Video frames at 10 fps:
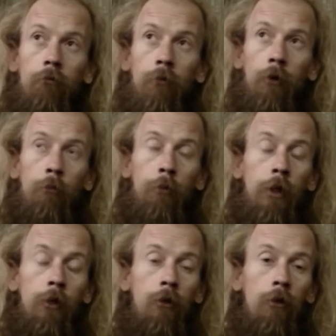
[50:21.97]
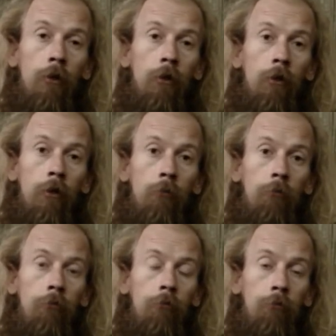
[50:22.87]
you'd be in your
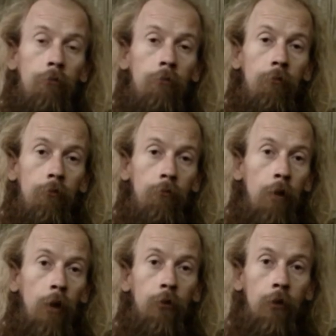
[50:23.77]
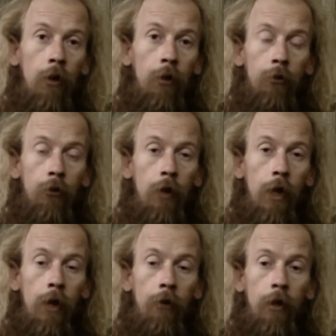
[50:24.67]
postcode, your
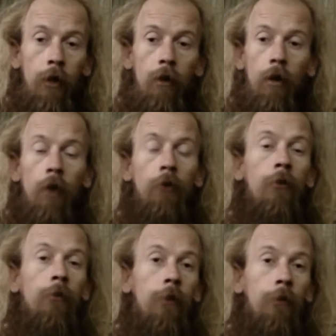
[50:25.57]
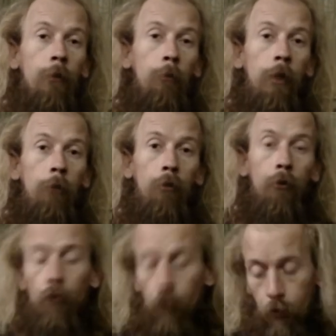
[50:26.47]
area, 150 people,
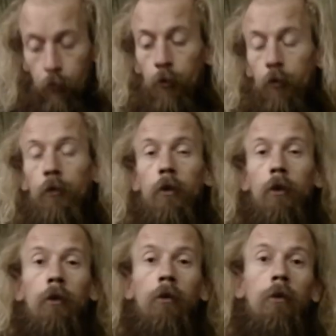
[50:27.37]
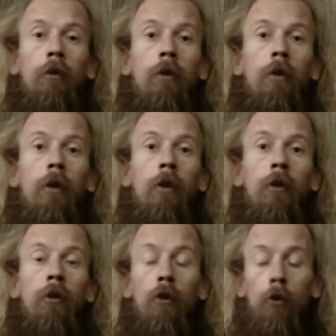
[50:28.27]
you're a community.
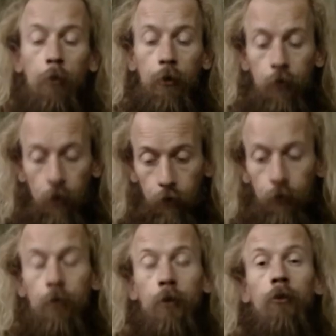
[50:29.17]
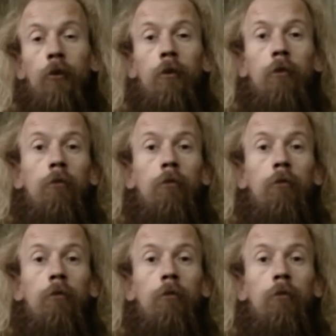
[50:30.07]
You've got to be self sufficient